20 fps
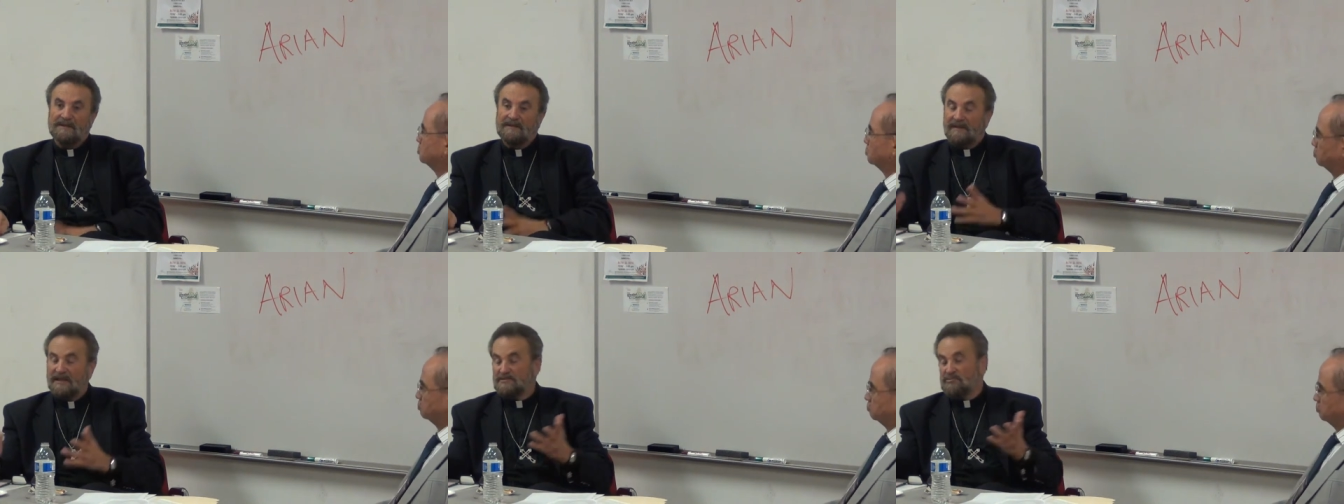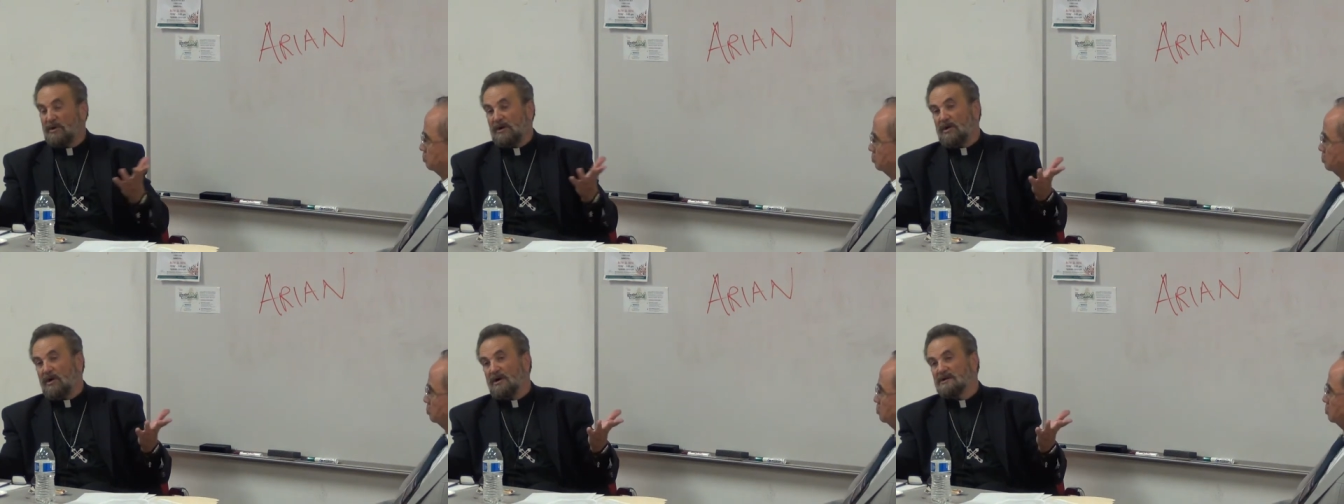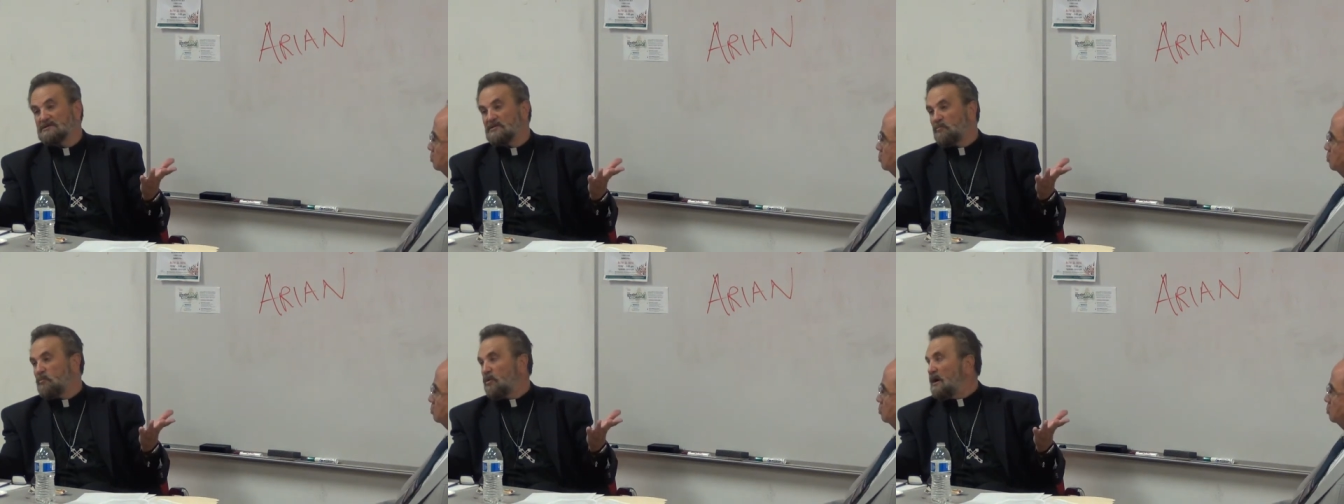That's what
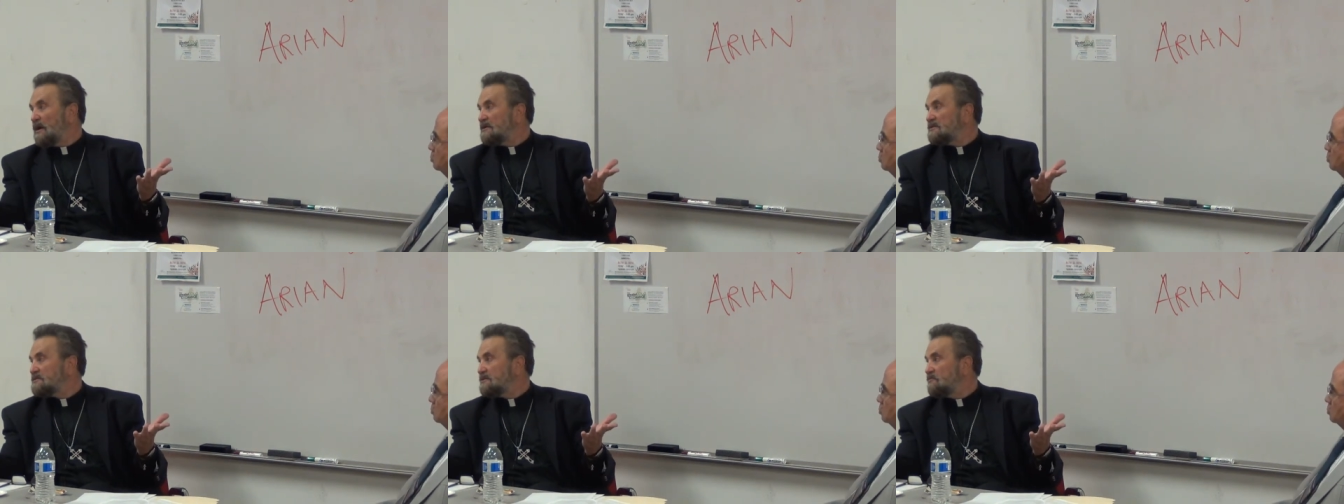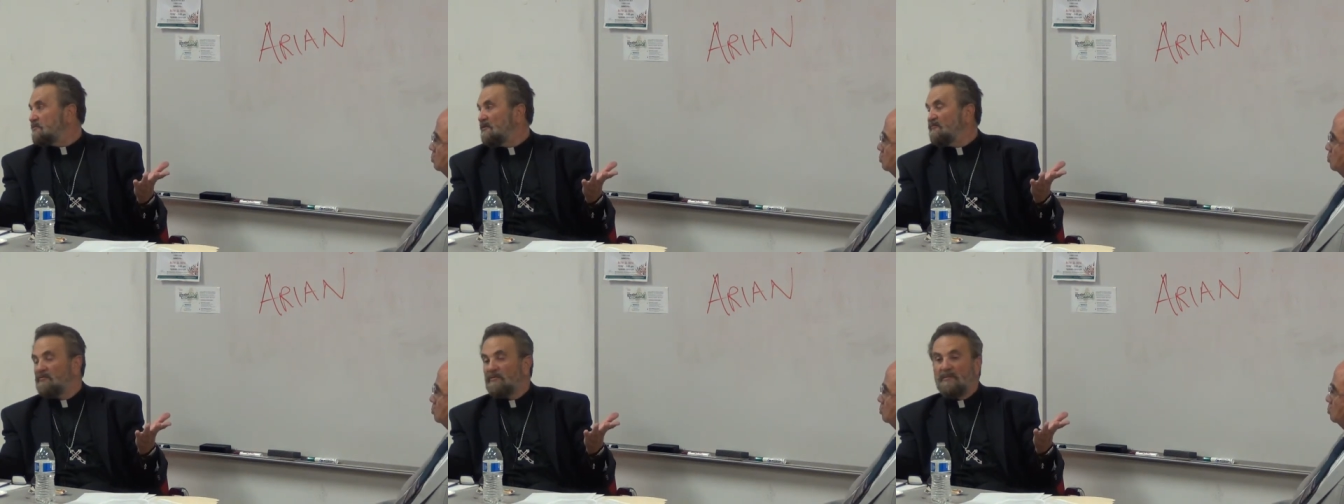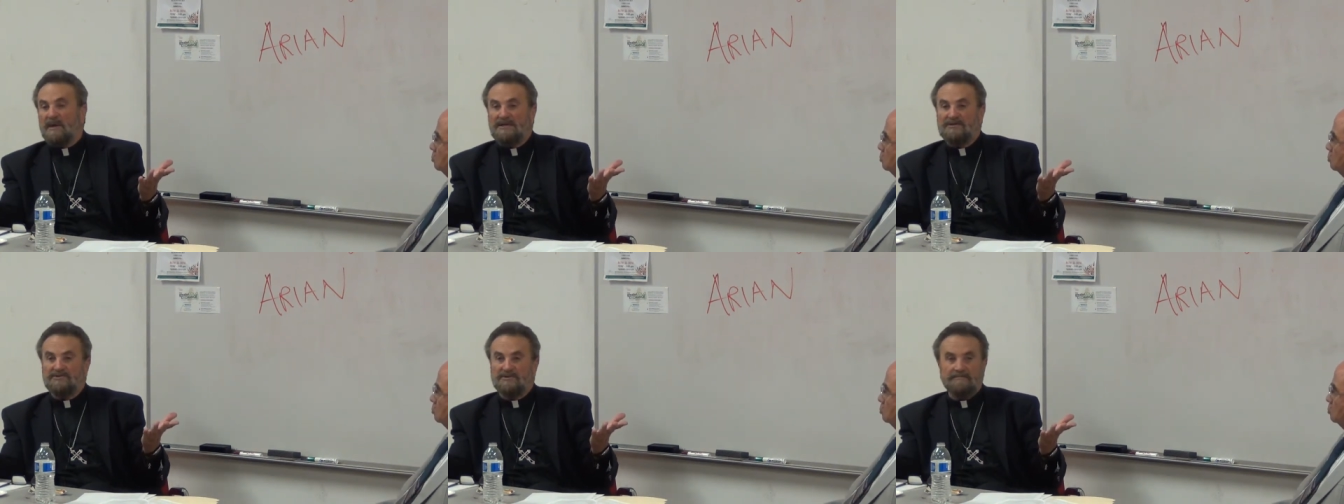caused the Protestant
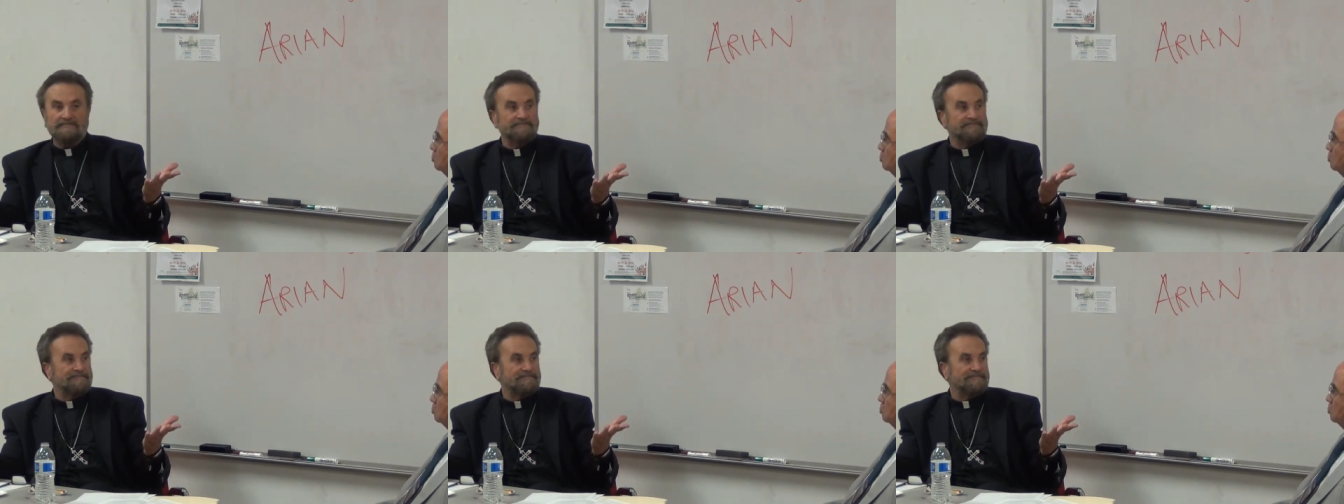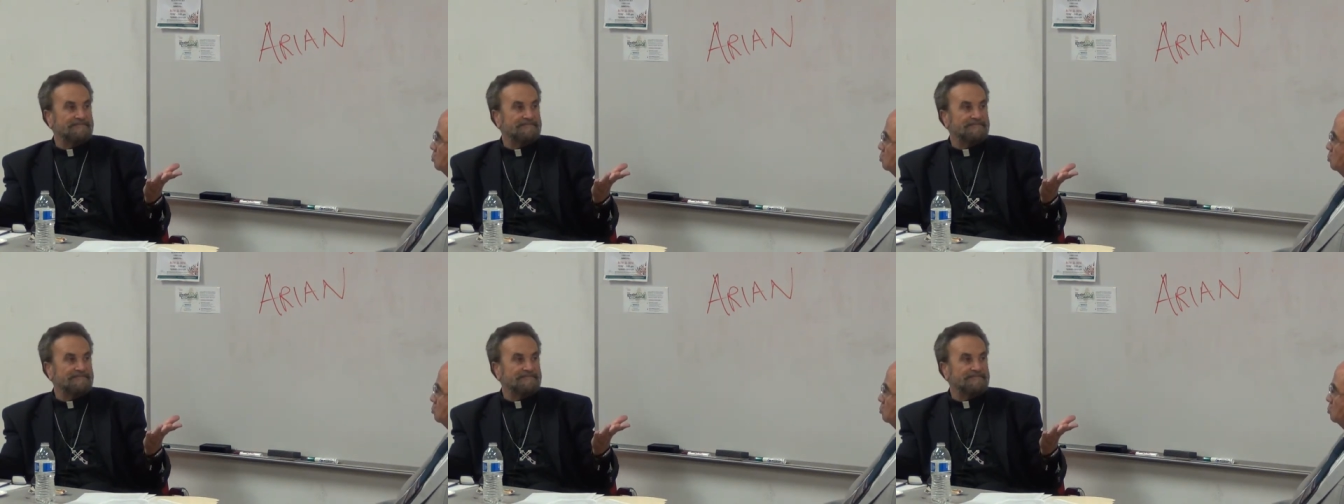Reformation.